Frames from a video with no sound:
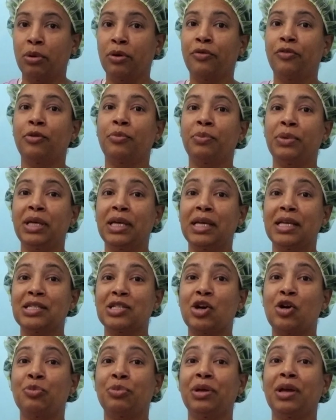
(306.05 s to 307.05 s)
but for me it's
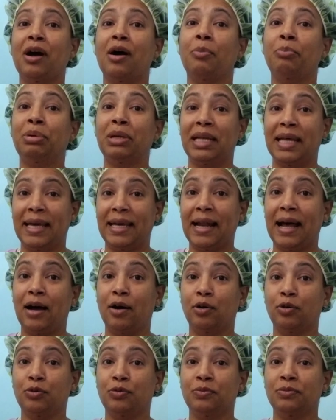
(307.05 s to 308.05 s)
gonna be a plait
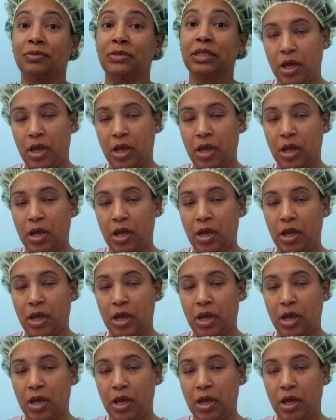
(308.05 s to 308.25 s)
out.